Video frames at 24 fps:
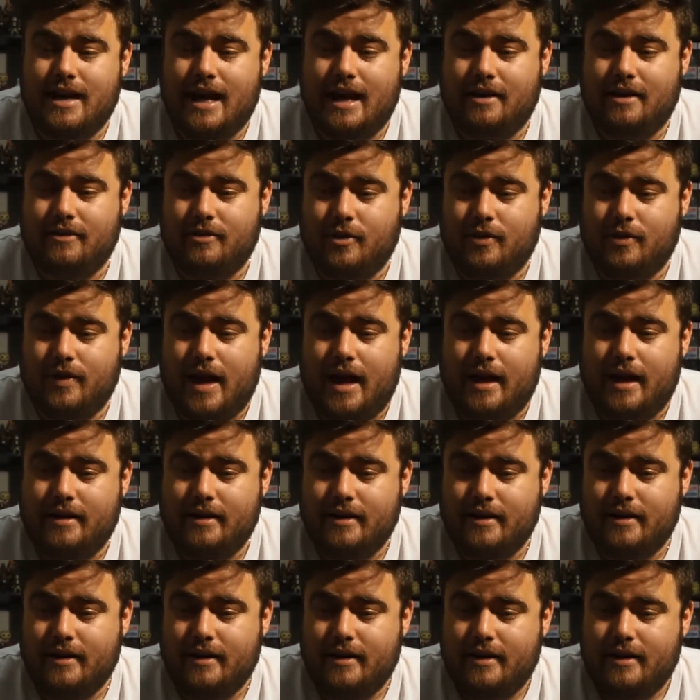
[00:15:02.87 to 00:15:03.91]
out of all that.
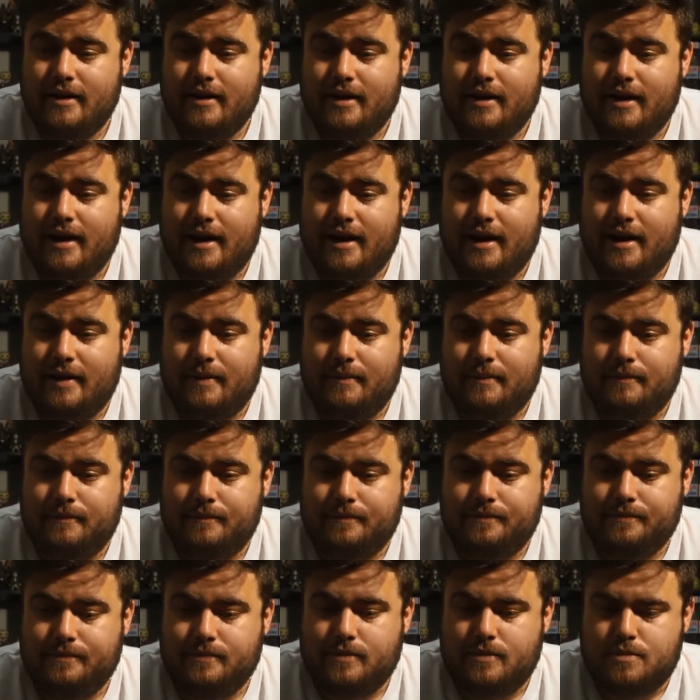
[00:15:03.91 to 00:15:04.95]

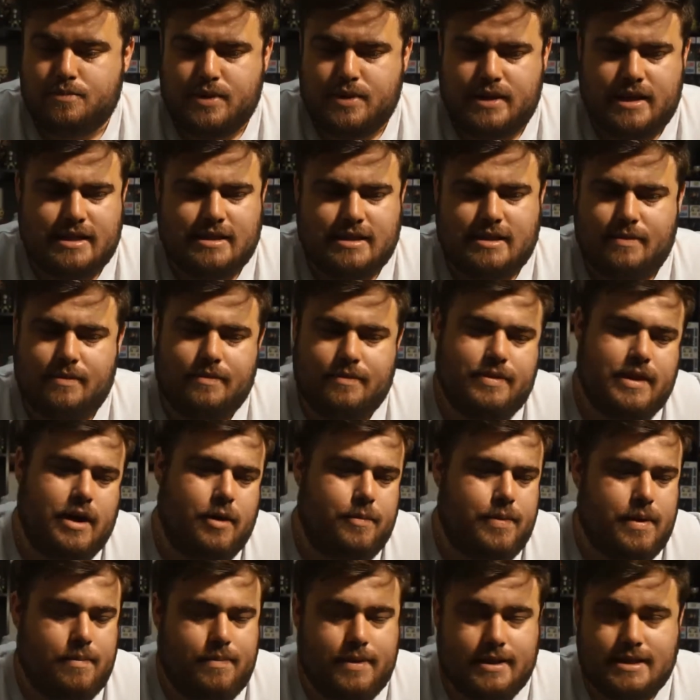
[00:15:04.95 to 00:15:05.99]
But there'll
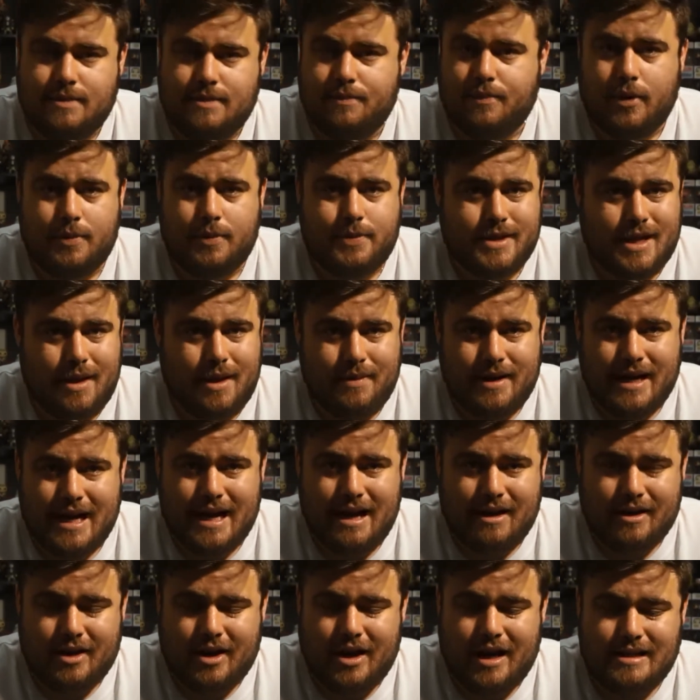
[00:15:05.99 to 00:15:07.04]
be bits and bobs coming
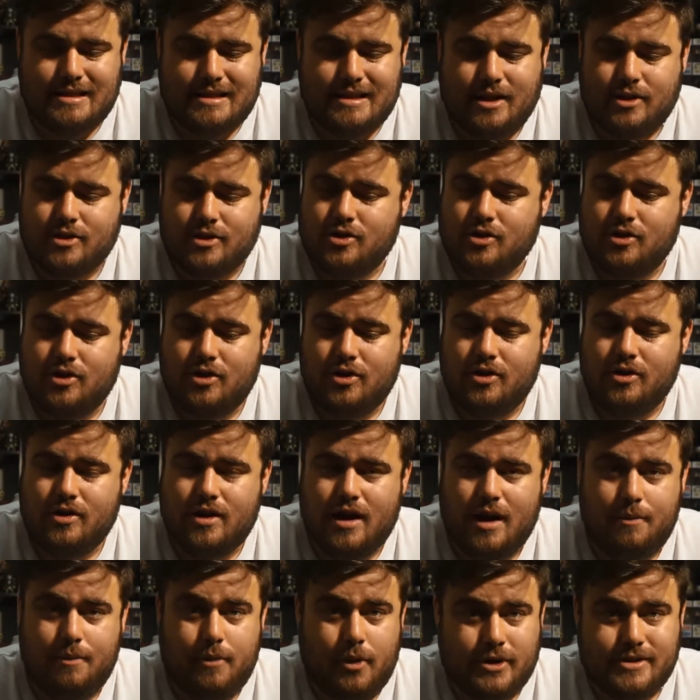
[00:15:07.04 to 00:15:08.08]
out, guys, that I'll do
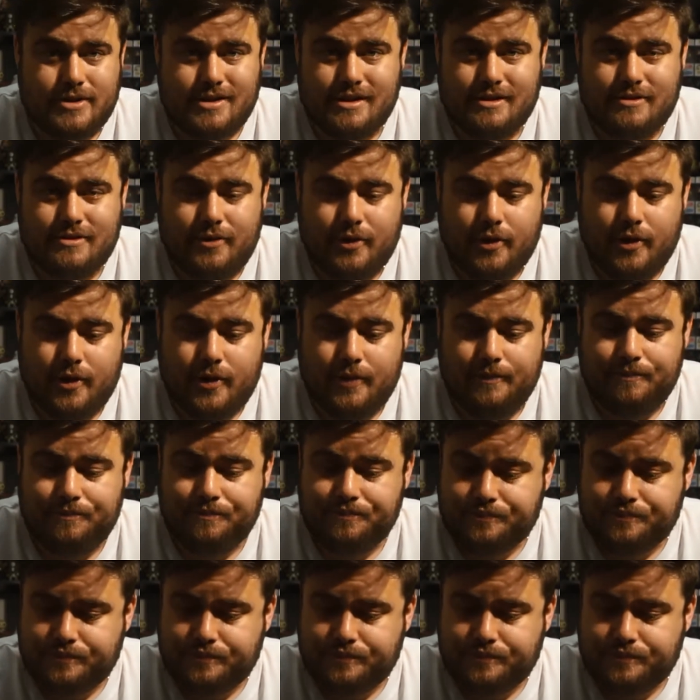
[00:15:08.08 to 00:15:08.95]
unboxings for.